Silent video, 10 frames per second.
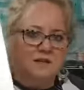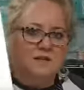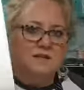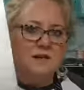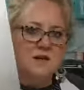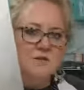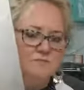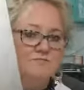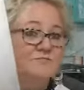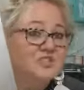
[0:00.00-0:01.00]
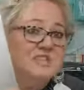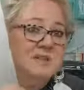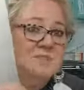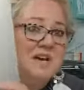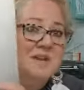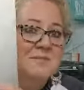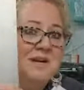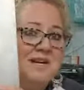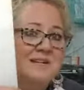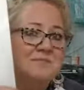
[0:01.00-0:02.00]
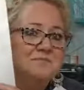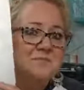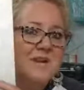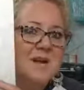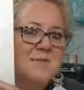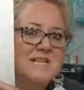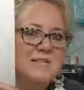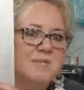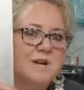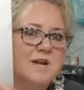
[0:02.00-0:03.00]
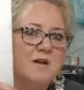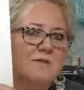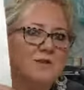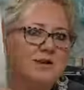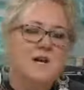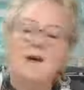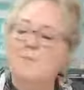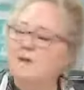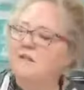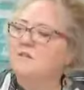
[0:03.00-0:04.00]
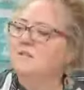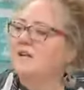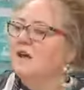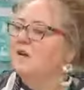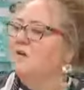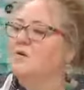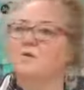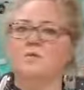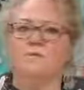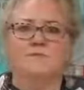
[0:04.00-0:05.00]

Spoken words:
So just keep that in mind, and I may spray over it, but it looks kind of cool.